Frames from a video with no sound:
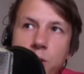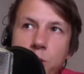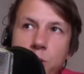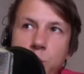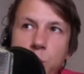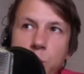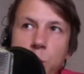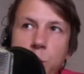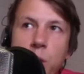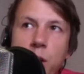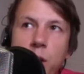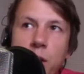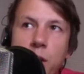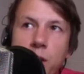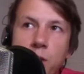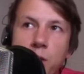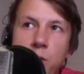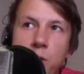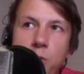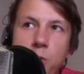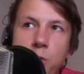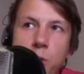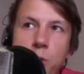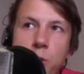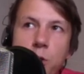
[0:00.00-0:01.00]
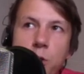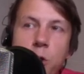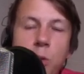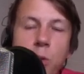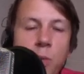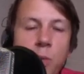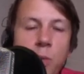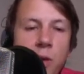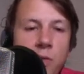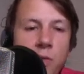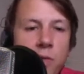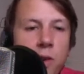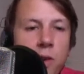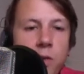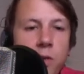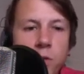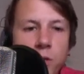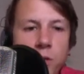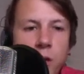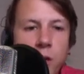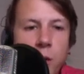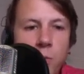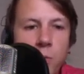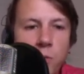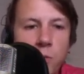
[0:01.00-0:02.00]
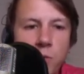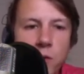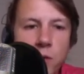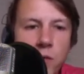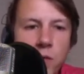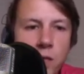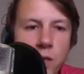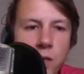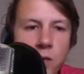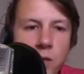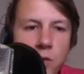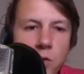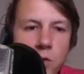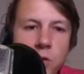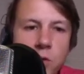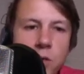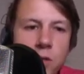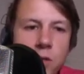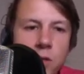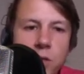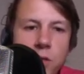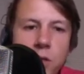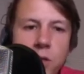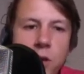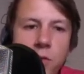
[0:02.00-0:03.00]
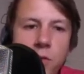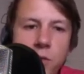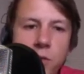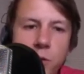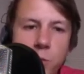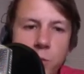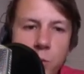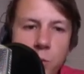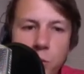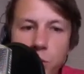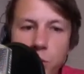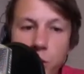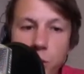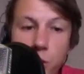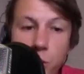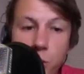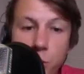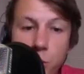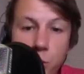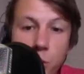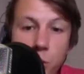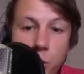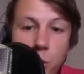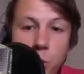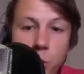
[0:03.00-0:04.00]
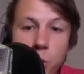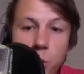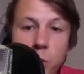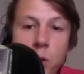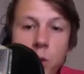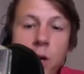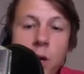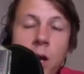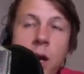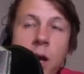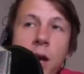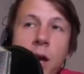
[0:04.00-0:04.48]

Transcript: spring is for sure my favorite time to visit just because stuff is moving through.